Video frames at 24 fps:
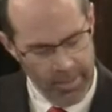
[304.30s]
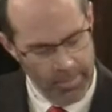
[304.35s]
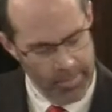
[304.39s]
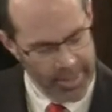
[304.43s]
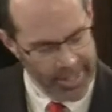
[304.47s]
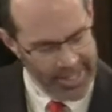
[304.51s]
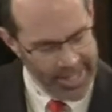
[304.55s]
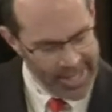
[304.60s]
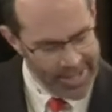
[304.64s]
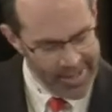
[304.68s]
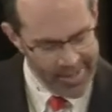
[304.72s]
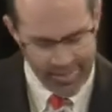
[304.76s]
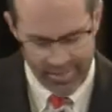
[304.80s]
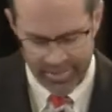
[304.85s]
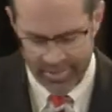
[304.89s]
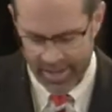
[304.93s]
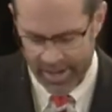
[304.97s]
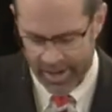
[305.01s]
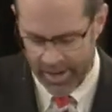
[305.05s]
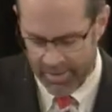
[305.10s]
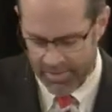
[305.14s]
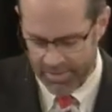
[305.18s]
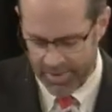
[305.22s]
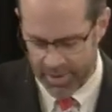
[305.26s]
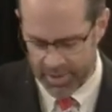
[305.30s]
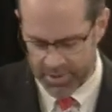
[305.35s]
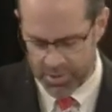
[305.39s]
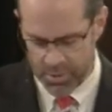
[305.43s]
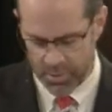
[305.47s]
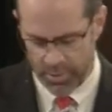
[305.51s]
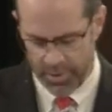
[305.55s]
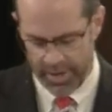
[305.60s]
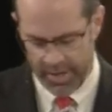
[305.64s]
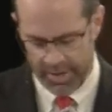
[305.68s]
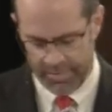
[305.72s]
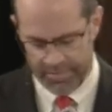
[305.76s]
And he begins there in verse
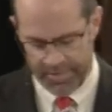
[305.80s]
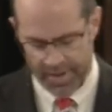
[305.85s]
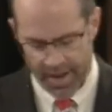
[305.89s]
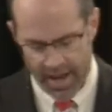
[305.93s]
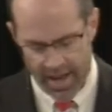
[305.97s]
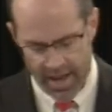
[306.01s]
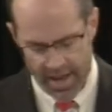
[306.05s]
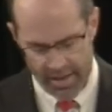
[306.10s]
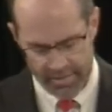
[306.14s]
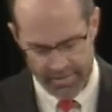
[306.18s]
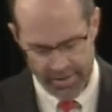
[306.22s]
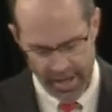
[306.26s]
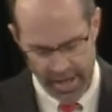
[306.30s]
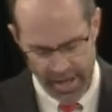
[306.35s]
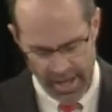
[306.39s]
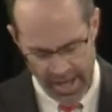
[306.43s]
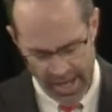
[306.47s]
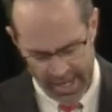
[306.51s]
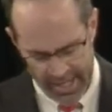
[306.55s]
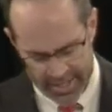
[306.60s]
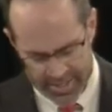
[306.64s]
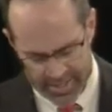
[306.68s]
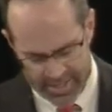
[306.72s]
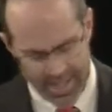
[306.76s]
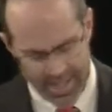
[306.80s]
25 and he